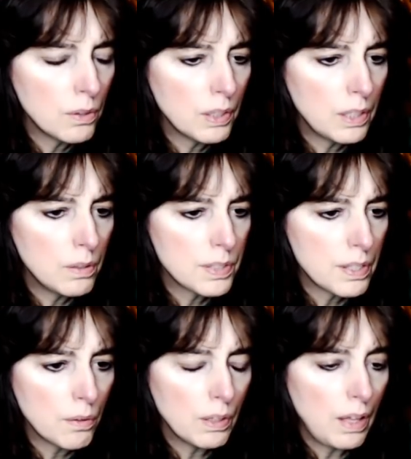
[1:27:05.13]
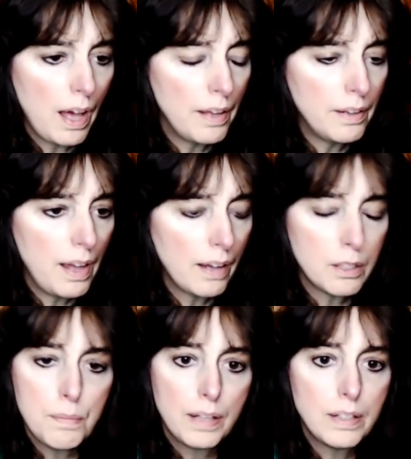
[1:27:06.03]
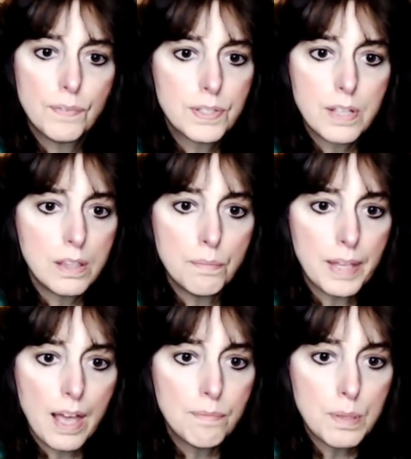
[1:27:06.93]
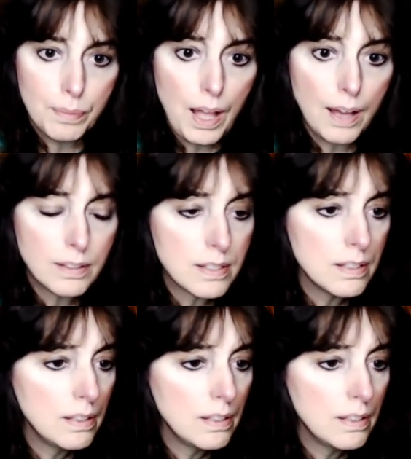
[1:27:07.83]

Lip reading: or he is here a lot. How come I never see them? They have me blocked.